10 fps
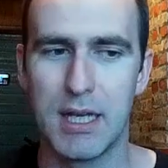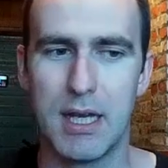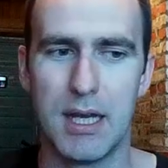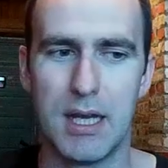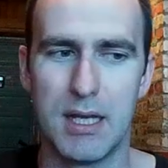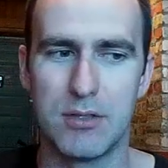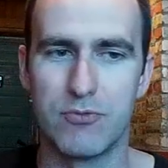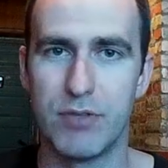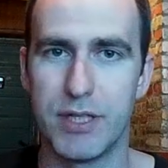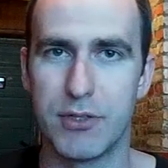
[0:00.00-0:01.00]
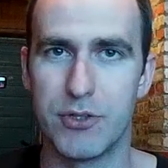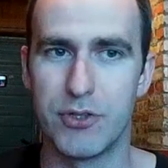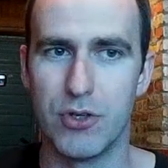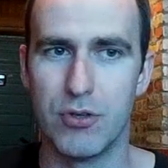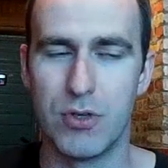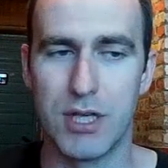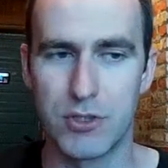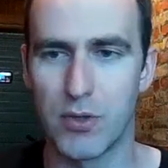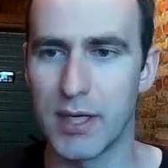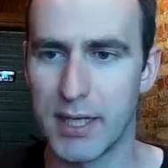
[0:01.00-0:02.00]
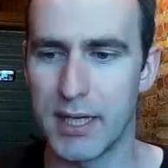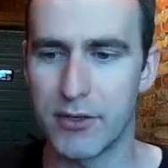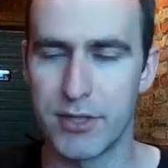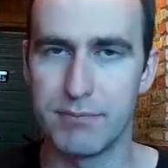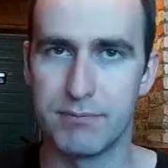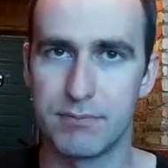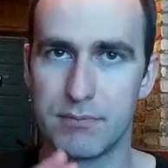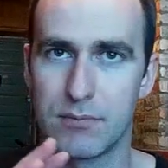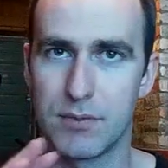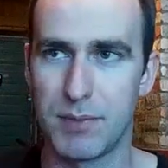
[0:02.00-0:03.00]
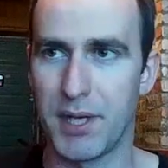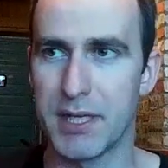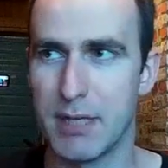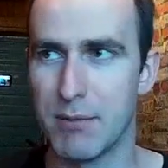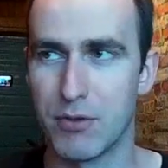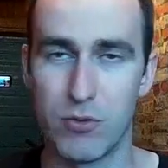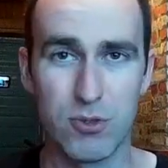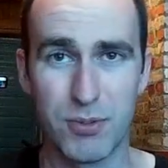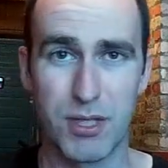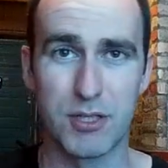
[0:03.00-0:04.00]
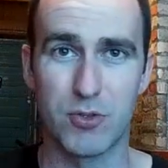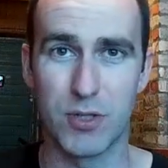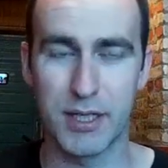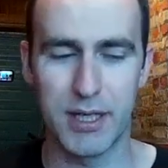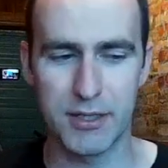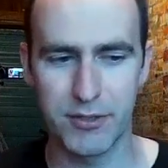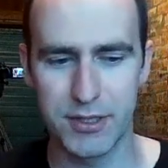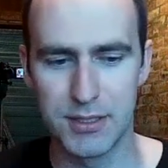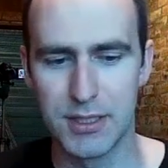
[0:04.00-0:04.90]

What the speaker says: It's a really good show, historically accurate, a bit like Game of Thrones but historically accurate.